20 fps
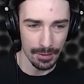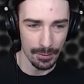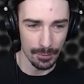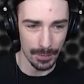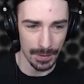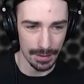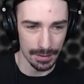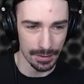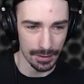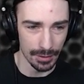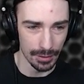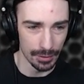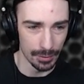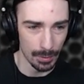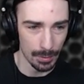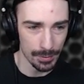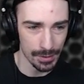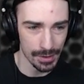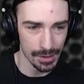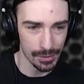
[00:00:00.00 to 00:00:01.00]
vehicle.
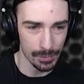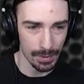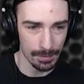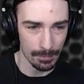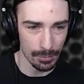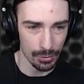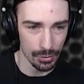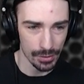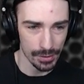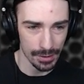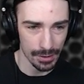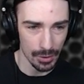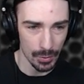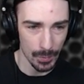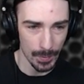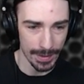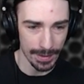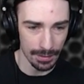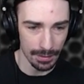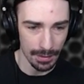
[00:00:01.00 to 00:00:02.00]
What was this one? Motorcycle
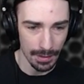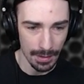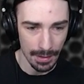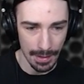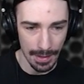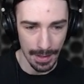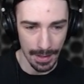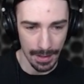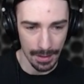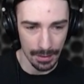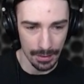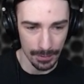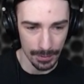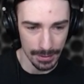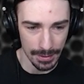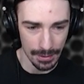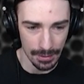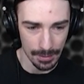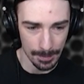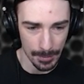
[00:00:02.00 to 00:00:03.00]
wheel? Eh, I don't really
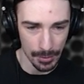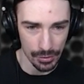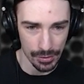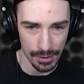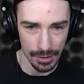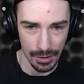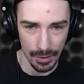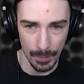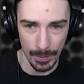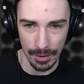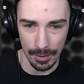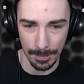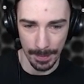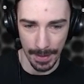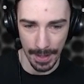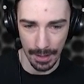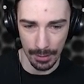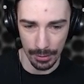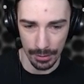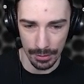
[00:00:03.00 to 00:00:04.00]
need a motorcycle wheel. Power